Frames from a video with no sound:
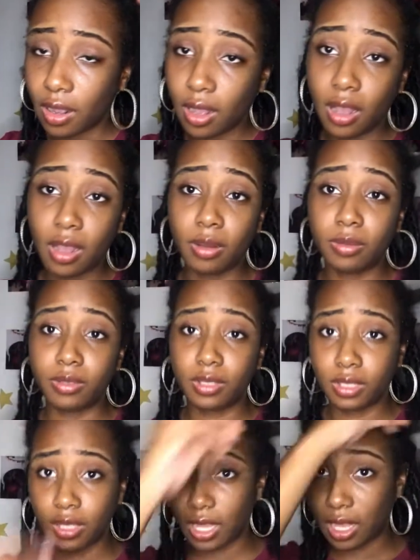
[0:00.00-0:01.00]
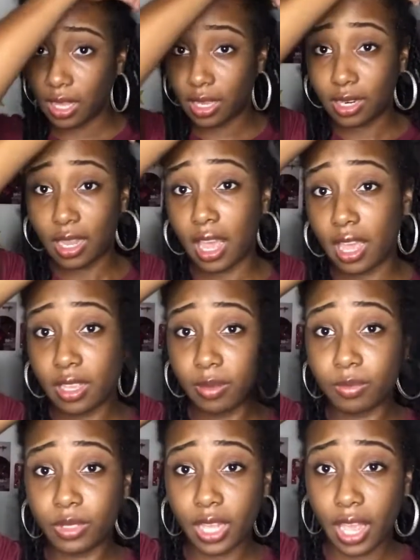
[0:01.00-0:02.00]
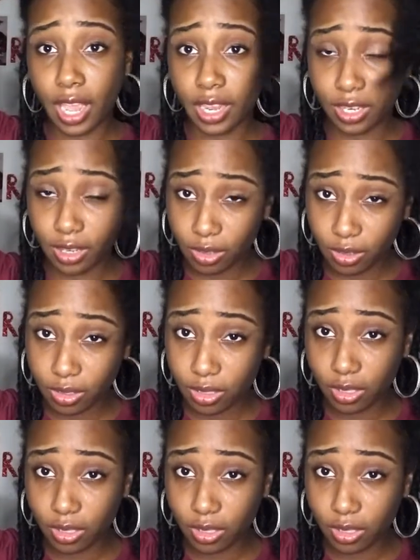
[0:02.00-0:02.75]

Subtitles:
out and I am tired.